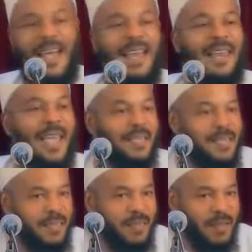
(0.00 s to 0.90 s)
like
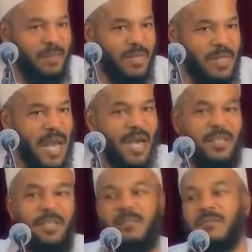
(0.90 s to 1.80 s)
Al-Layth ibn
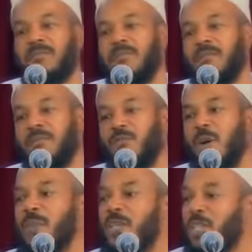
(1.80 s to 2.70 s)
Sa'ad
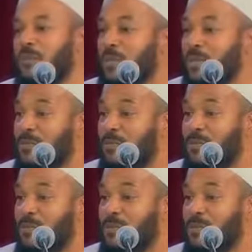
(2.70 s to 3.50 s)
from Egypt,